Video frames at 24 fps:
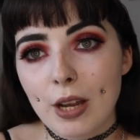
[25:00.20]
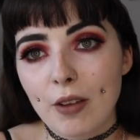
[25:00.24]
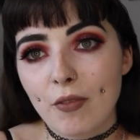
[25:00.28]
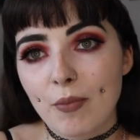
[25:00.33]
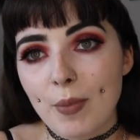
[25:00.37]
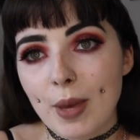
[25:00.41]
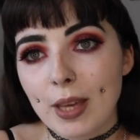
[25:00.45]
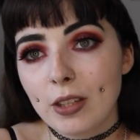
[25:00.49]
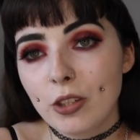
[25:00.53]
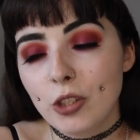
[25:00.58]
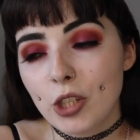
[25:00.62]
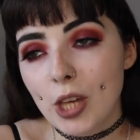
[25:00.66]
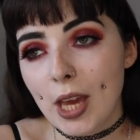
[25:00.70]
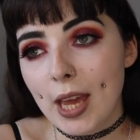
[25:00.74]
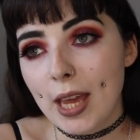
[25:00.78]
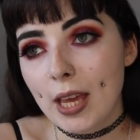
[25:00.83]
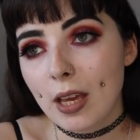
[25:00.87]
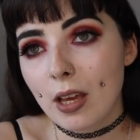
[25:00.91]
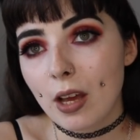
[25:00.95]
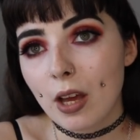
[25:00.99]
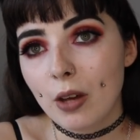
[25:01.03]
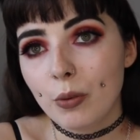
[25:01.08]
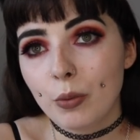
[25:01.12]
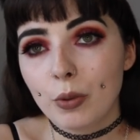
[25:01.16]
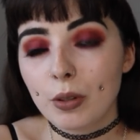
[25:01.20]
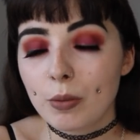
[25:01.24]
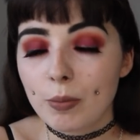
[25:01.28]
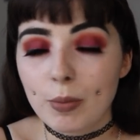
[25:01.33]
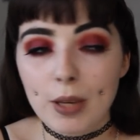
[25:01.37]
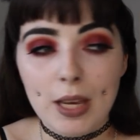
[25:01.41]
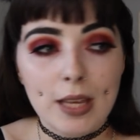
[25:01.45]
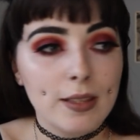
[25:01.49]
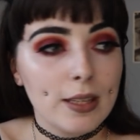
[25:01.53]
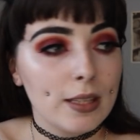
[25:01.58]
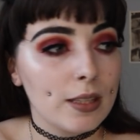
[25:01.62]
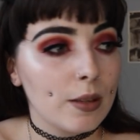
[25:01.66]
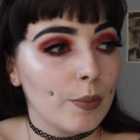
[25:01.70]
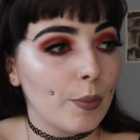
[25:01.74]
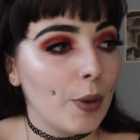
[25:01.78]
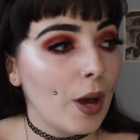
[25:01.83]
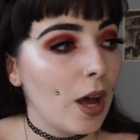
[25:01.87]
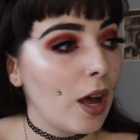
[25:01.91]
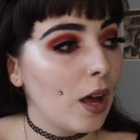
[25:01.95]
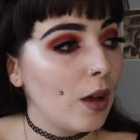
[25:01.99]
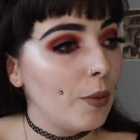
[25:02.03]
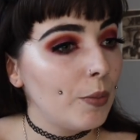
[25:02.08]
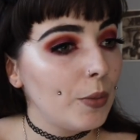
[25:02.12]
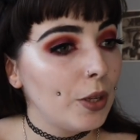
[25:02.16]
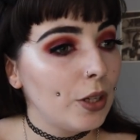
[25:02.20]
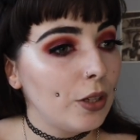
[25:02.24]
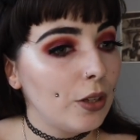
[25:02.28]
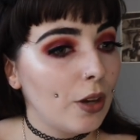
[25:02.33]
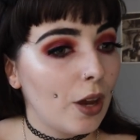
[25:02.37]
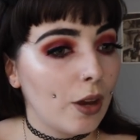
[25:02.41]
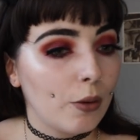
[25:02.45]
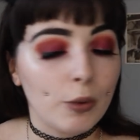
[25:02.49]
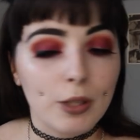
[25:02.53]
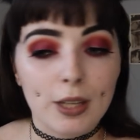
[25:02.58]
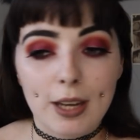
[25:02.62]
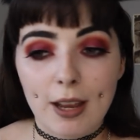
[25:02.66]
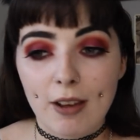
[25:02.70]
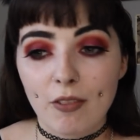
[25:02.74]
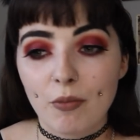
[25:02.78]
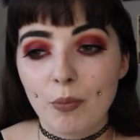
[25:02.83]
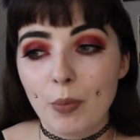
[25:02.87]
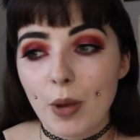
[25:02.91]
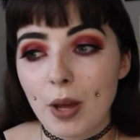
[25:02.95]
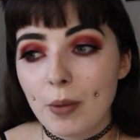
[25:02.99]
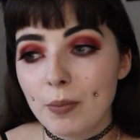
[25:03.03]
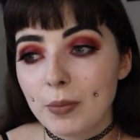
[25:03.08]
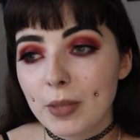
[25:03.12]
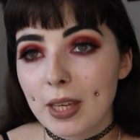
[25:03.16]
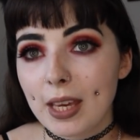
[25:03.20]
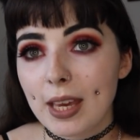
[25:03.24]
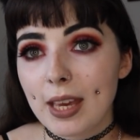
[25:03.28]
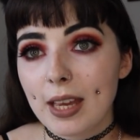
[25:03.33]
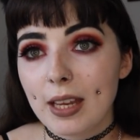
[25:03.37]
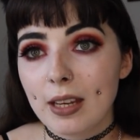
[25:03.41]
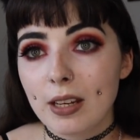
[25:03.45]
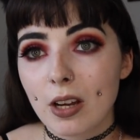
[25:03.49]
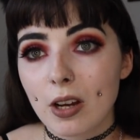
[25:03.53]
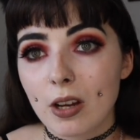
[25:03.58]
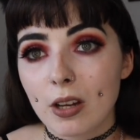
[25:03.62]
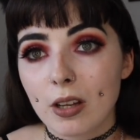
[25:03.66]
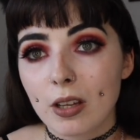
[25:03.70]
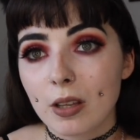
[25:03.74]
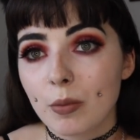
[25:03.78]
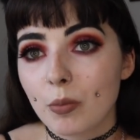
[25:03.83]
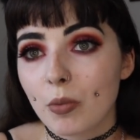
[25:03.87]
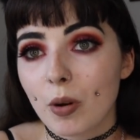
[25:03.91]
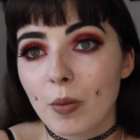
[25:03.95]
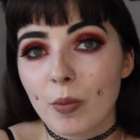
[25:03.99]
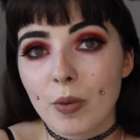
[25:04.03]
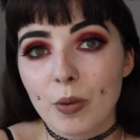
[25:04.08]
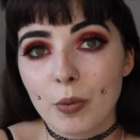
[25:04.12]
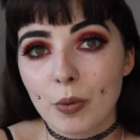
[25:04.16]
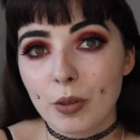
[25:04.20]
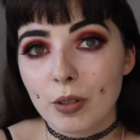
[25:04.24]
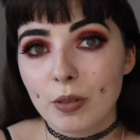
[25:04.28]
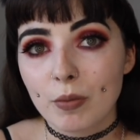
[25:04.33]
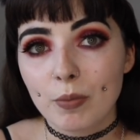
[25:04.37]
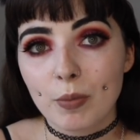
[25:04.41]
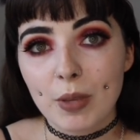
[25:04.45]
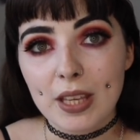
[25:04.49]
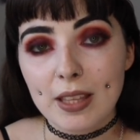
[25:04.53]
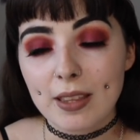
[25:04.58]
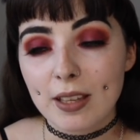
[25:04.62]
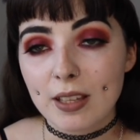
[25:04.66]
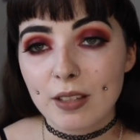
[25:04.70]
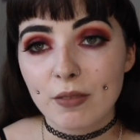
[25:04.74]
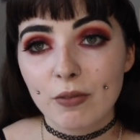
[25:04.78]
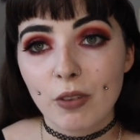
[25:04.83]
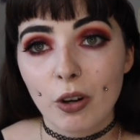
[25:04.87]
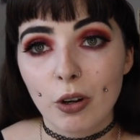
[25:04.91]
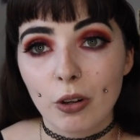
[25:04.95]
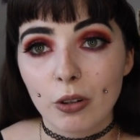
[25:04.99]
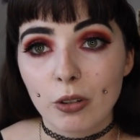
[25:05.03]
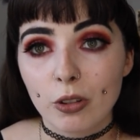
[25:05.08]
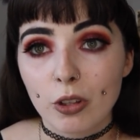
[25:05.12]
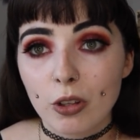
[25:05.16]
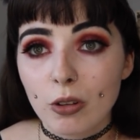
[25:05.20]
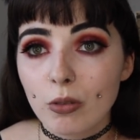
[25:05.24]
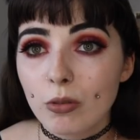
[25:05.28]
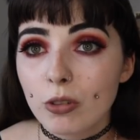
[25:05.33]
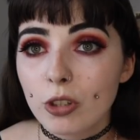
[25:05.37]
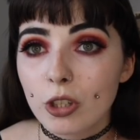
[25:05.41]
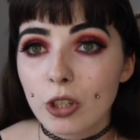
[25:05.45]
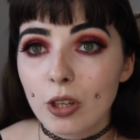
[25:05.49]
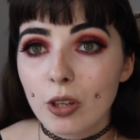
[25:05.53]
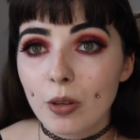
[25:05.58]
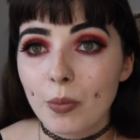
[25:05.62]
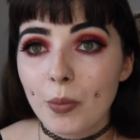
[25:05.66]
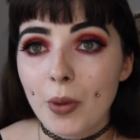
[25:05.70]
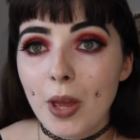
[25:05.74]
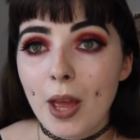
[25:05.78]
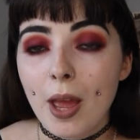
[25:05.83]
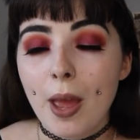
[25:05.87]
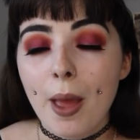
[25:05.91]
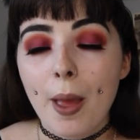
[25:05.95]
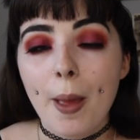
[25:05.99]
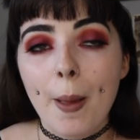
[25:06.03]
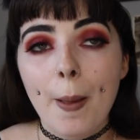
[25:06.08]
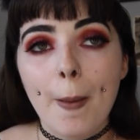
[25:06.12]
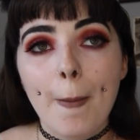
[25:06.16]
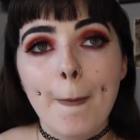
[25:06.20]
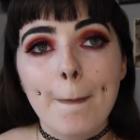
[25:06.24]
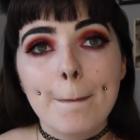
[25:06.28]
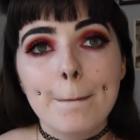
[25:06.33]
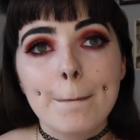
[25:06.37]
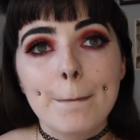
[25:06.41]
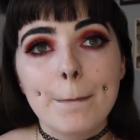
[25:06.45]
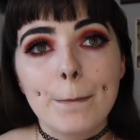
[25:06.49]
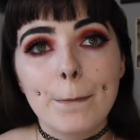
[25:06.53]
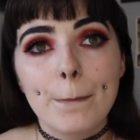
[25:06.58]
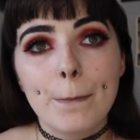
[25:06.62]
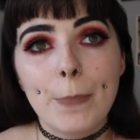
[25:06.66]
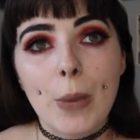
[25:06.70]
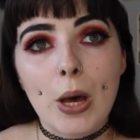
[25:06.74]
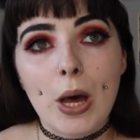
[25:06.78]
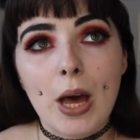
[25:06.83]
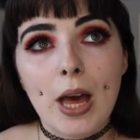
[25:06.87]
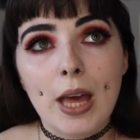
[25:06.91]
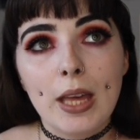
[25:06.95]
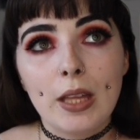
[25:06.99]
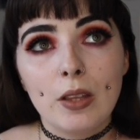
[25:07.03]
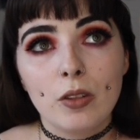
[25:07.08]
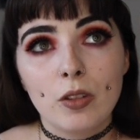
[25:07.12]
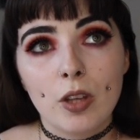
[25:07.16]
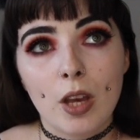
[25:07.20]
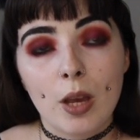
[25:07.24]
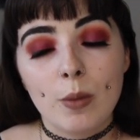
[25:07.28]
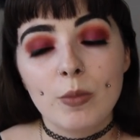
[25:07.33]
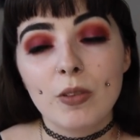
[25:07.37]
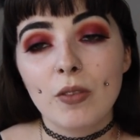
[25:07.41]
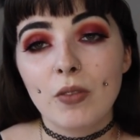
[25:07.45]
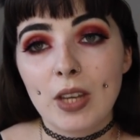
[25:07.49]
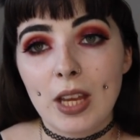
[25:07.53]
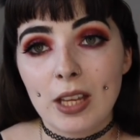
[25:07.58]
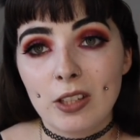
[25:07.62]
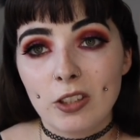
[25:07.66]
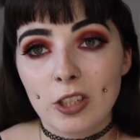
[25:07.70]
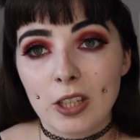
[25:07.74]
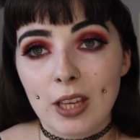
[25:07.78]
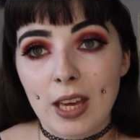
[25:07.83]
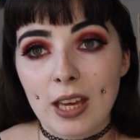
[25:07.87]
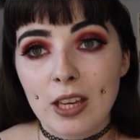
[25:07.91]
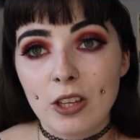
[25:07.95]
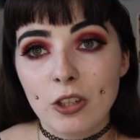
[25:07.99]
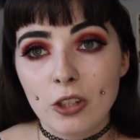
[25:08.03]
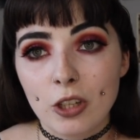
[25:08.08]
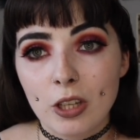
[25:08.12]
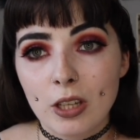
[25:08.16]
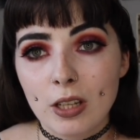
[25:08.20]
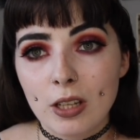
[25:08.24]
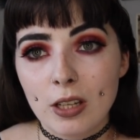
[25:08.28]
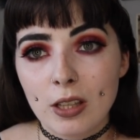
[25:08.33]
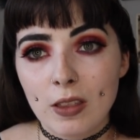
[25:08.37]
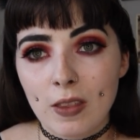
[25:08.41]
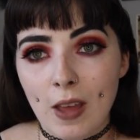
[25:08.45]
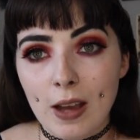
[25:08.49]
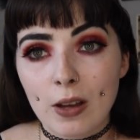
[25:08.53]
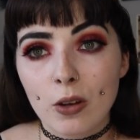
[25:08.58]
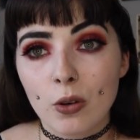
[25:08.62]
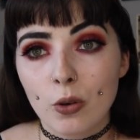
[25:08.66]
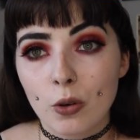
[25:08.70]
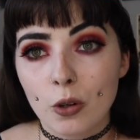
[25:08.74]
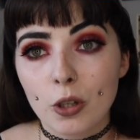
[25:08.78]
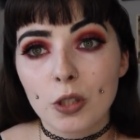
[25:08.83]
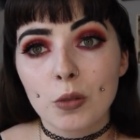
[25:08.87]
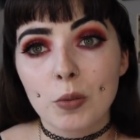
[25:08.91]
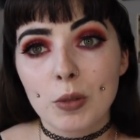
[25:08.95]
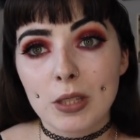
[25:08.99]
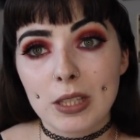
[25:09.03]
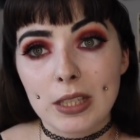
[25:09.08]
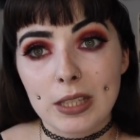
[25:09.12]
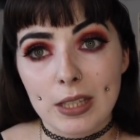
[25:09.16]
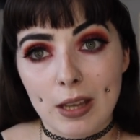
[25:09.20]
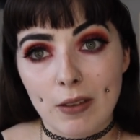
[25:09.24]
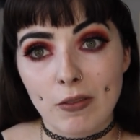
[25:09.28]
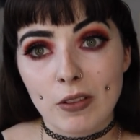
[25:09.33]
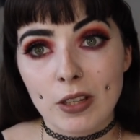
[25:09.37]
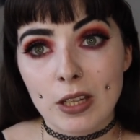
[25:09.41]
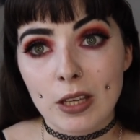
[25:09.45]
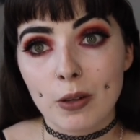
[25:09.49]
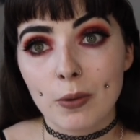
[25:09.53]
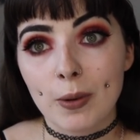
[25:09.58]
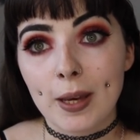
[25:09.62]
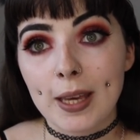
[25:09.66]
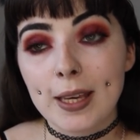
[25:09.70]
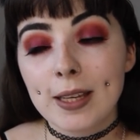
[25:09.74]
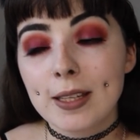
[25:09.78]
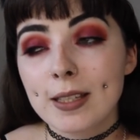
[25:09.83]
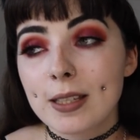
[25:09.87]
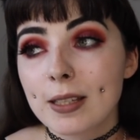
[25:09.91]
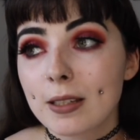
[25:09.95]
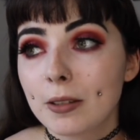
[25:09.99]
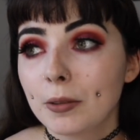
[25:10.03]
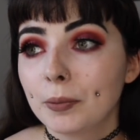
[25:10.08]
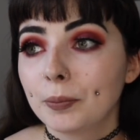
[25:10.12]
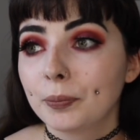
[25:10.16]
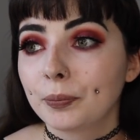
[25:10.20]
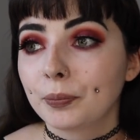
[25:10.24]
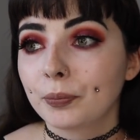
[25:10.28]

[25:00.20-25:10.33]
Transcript: have met Jake, I wouldn't be in this apartment, I wouldn't have Pumpkin, I probably wouldn't be this far on YouTube. But in terms of an education, that course was definitely a waste.